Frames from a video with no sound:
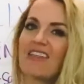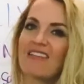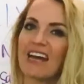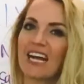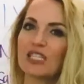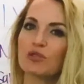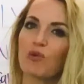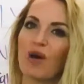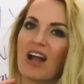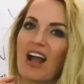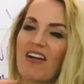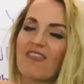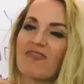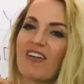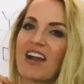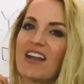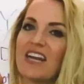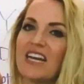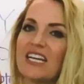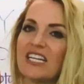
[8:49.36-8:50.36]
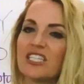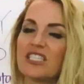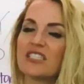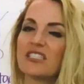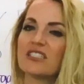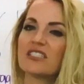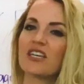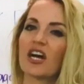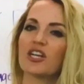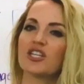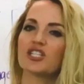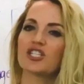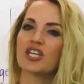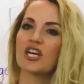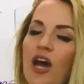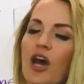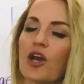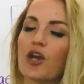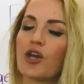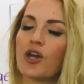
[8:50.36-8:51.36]
That's why I find it is such
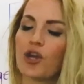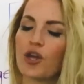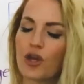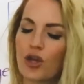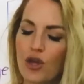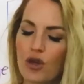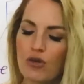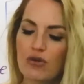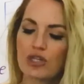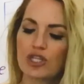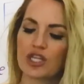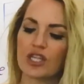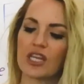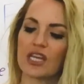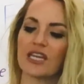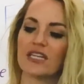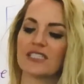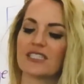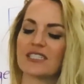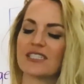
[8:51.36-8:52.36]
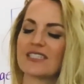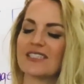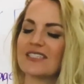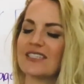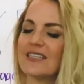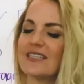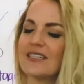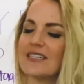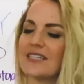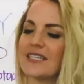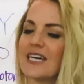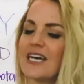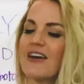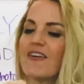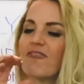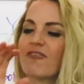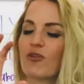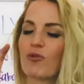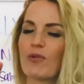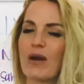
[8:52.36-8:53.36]
a huge thing to uh,
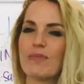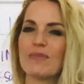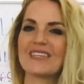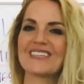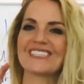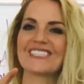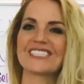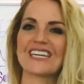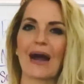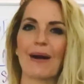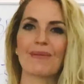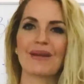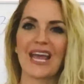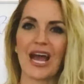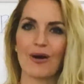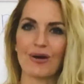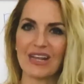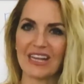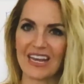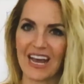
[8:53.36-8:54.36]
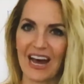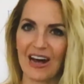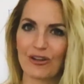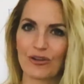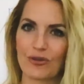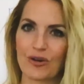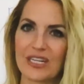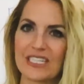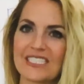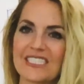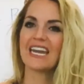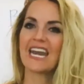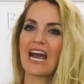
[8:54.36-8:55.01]
for women to stop counting calories.